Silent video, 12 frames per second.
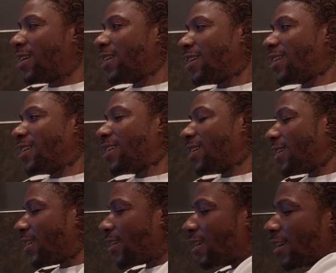is this?
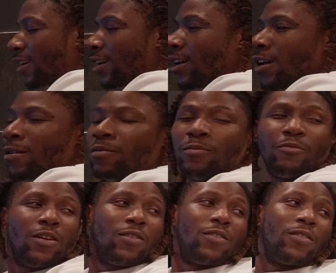I'm trying to
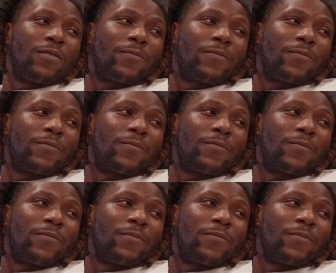actually,